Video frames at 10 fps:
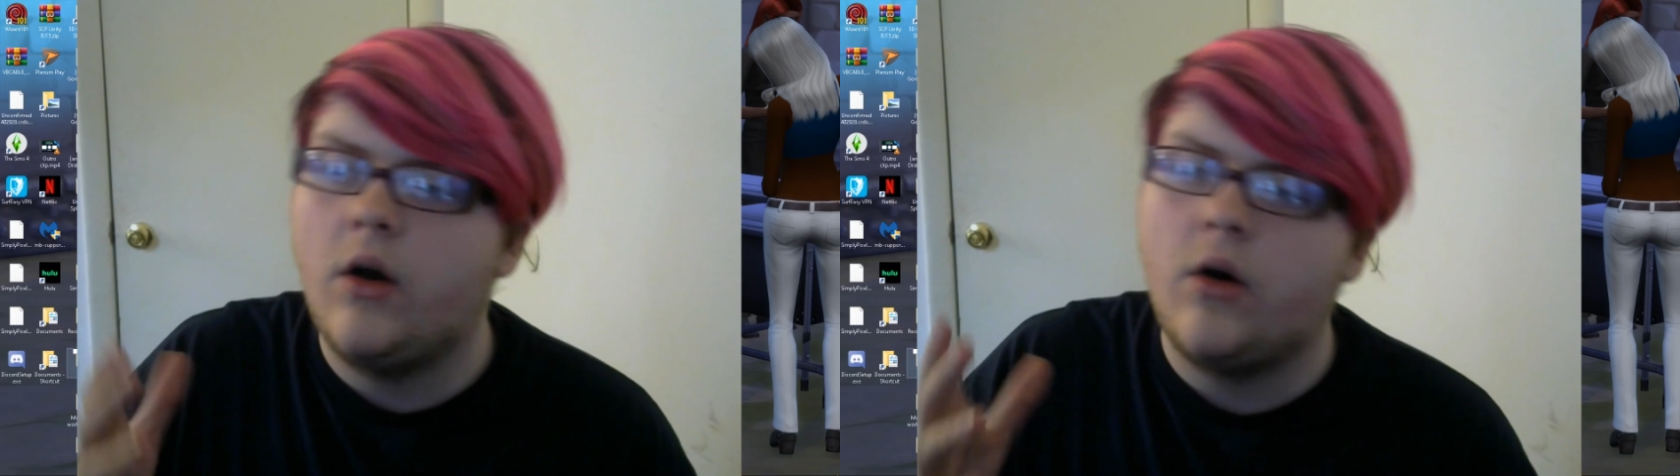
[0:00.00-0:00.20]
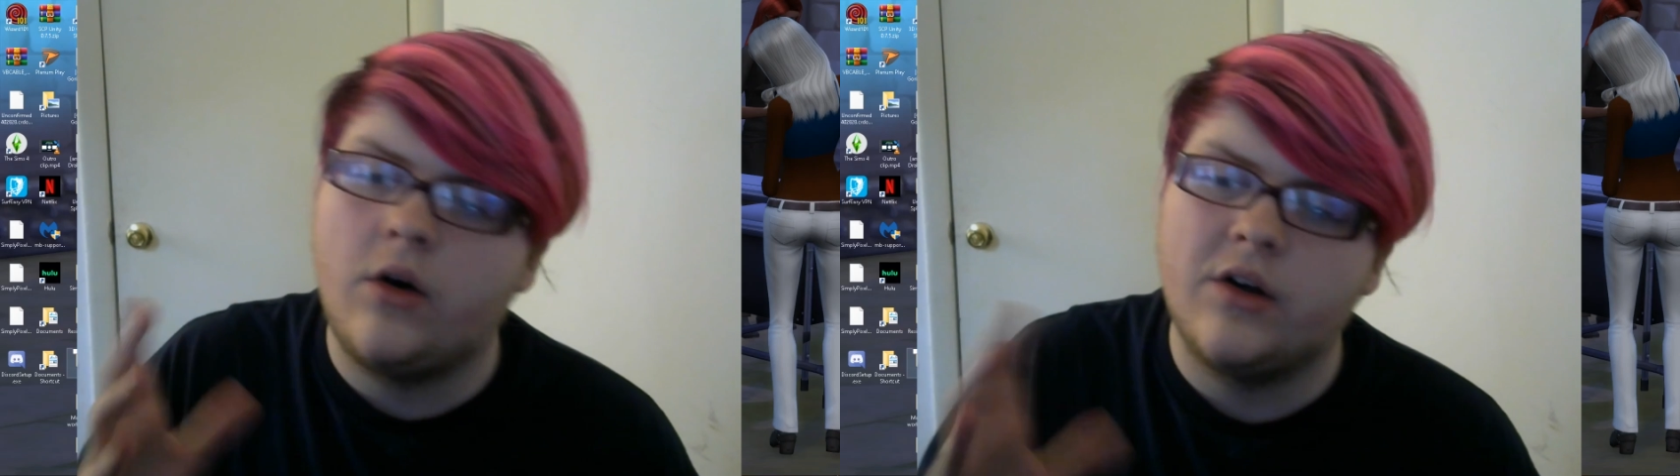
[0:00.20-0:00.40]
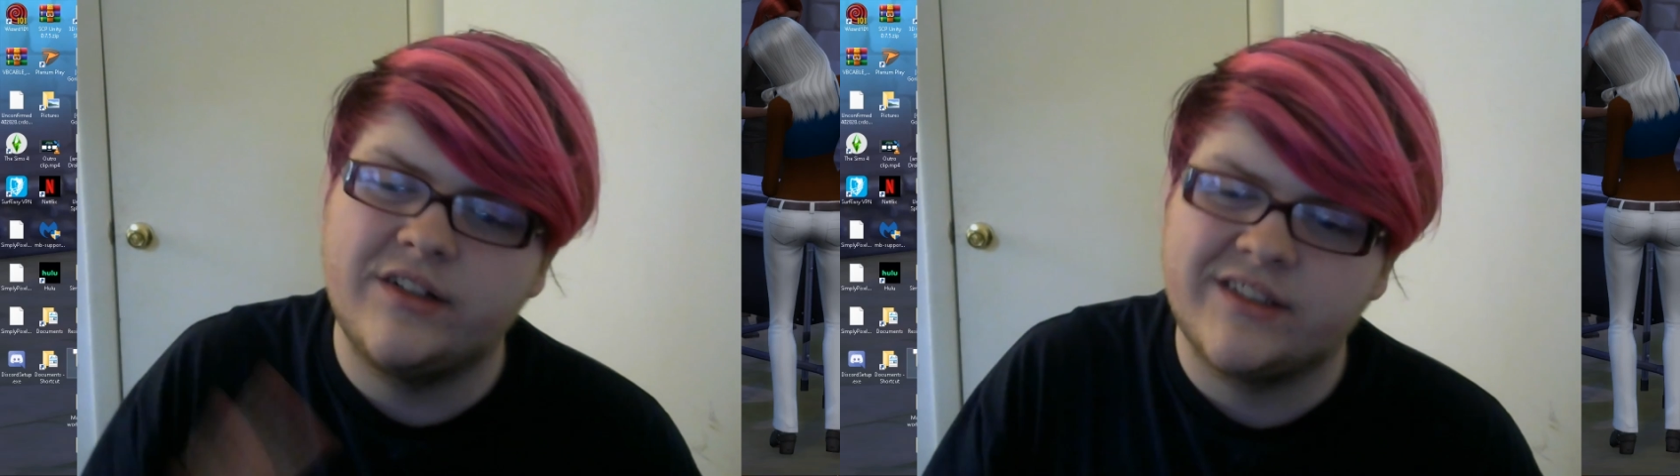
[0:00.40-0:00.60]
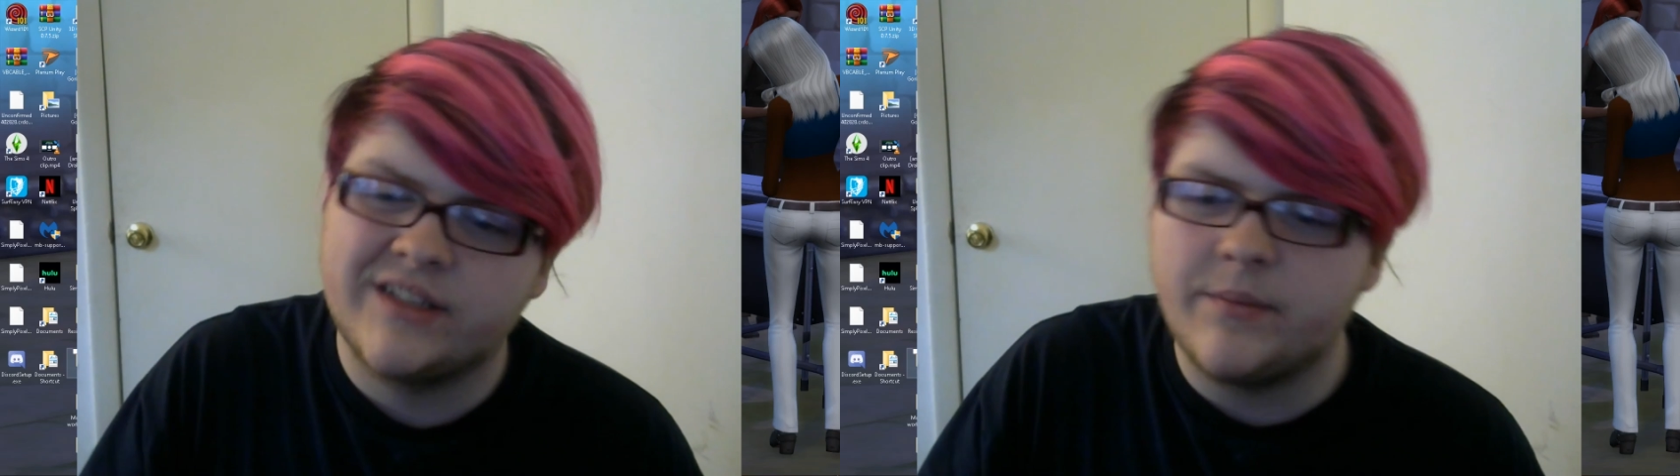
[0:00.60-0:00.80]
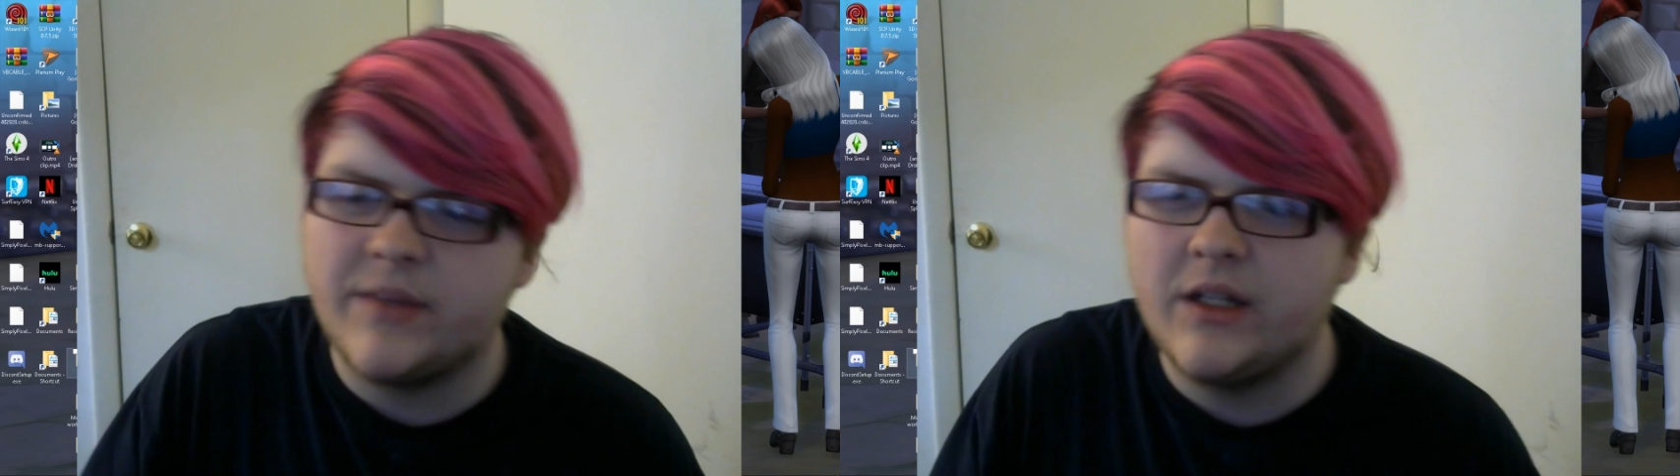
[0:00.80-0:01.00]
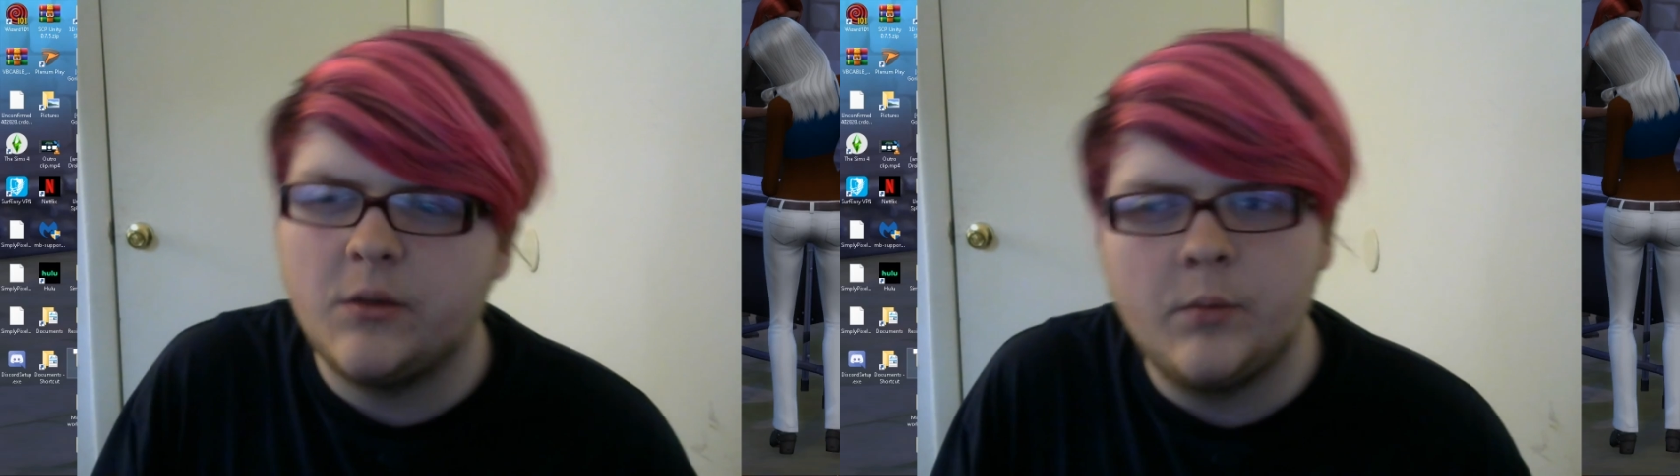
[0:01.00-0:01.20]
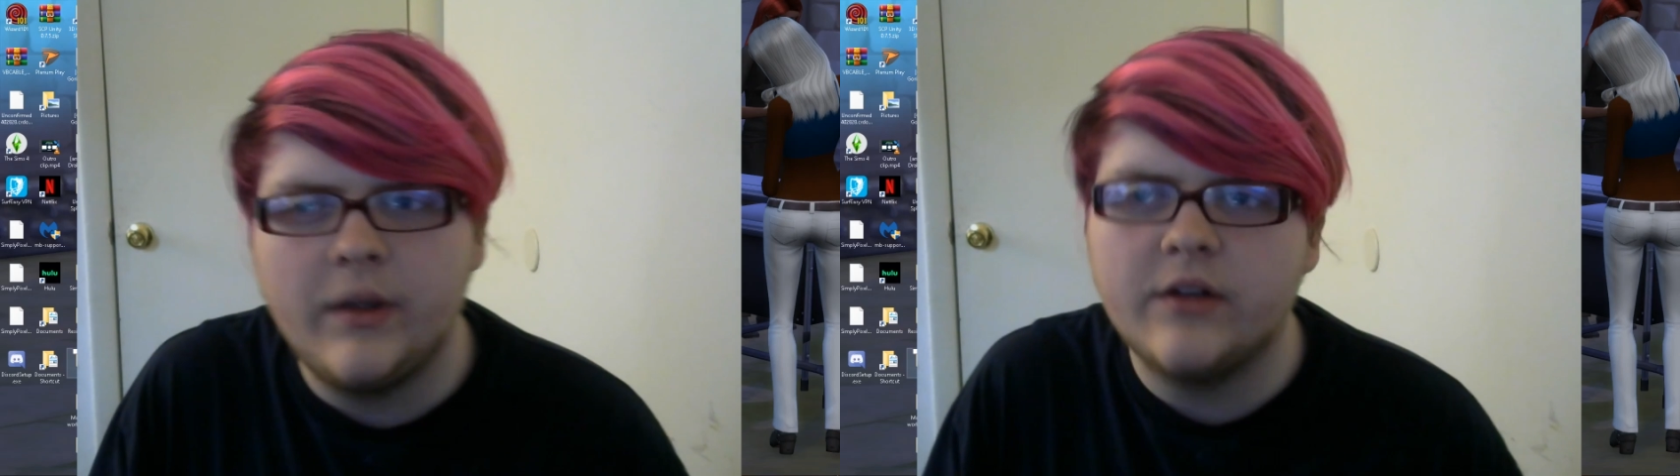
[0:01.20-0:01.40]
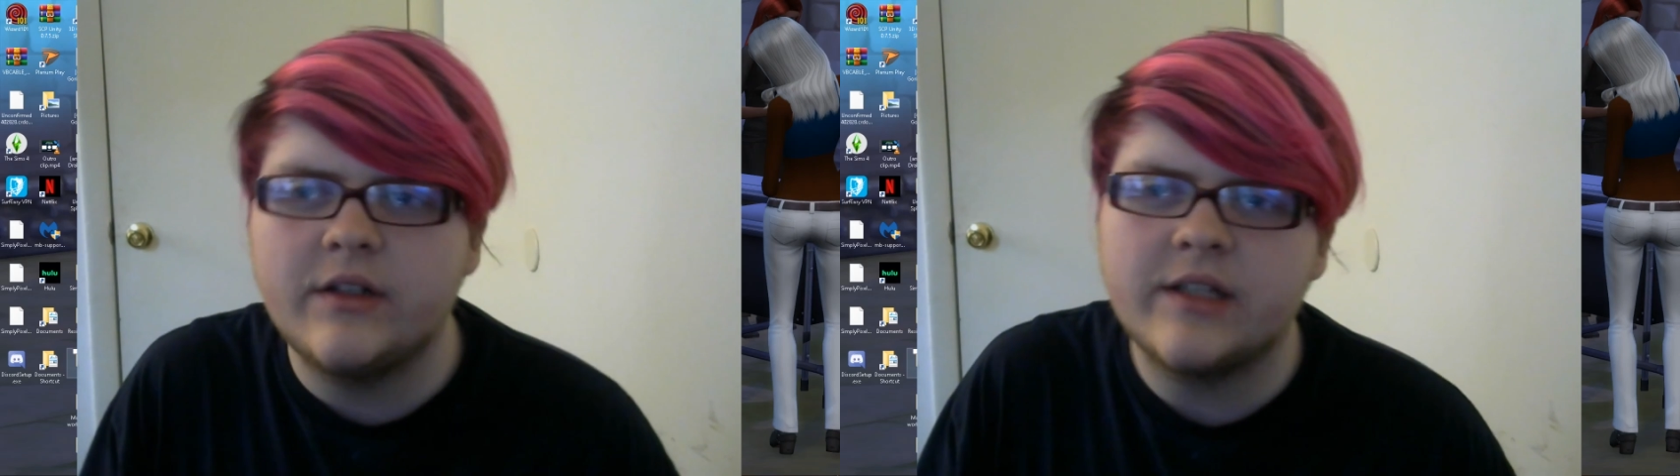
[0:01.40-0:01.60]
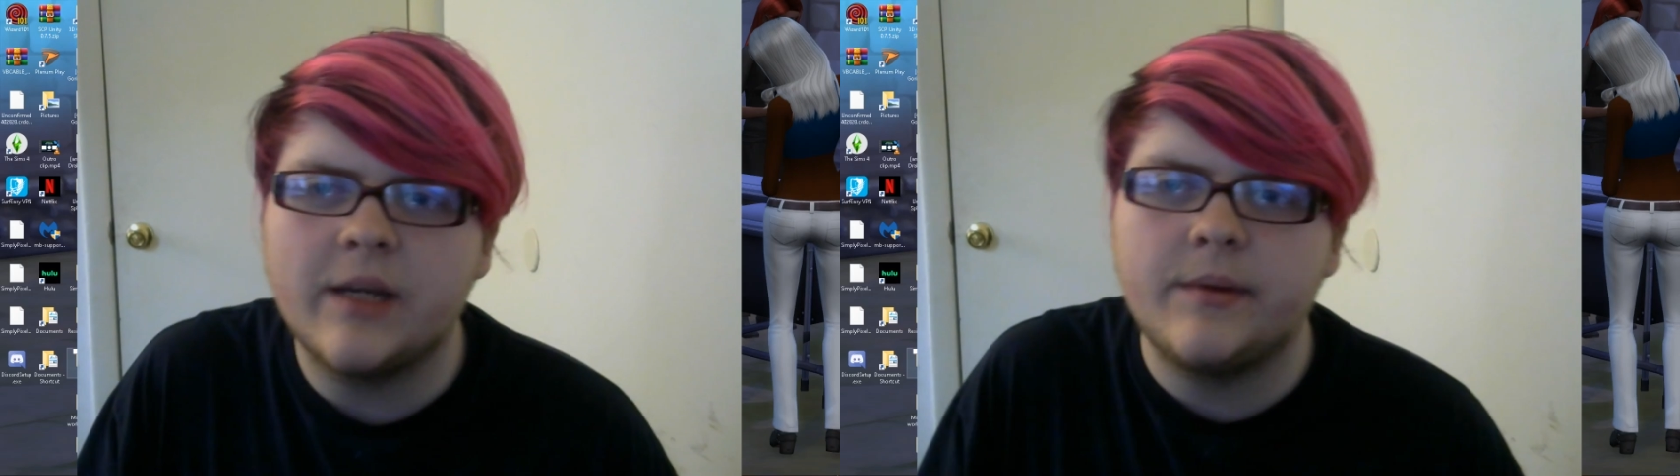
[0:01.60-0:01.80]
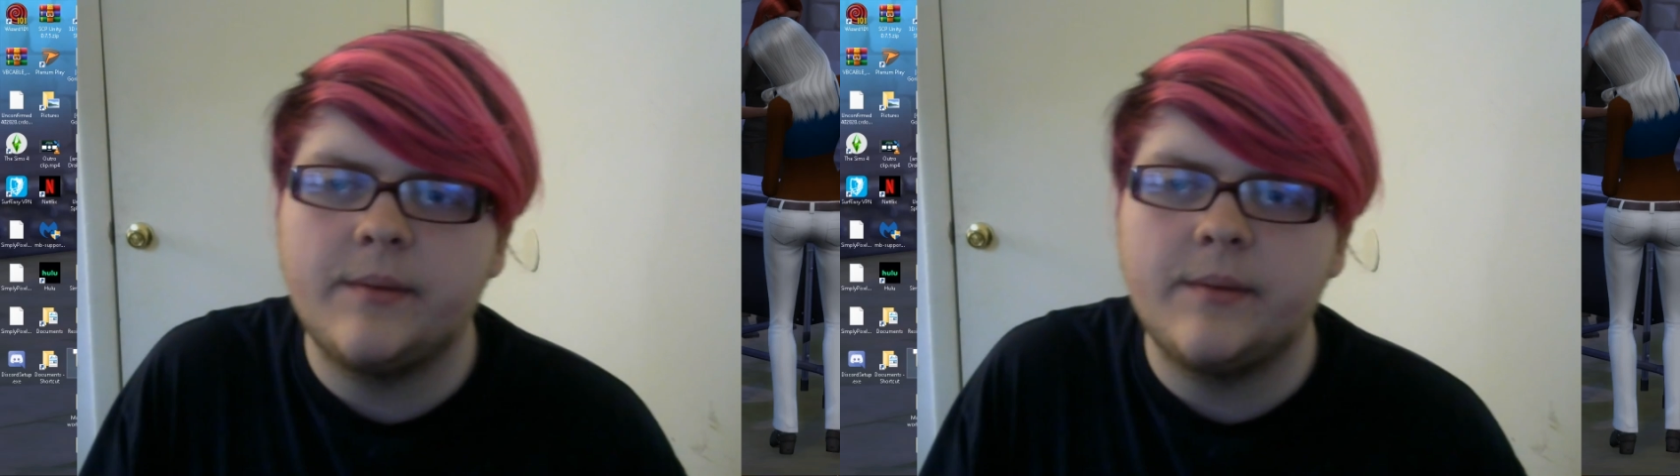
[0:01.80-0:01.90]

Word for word: on something weird that's happened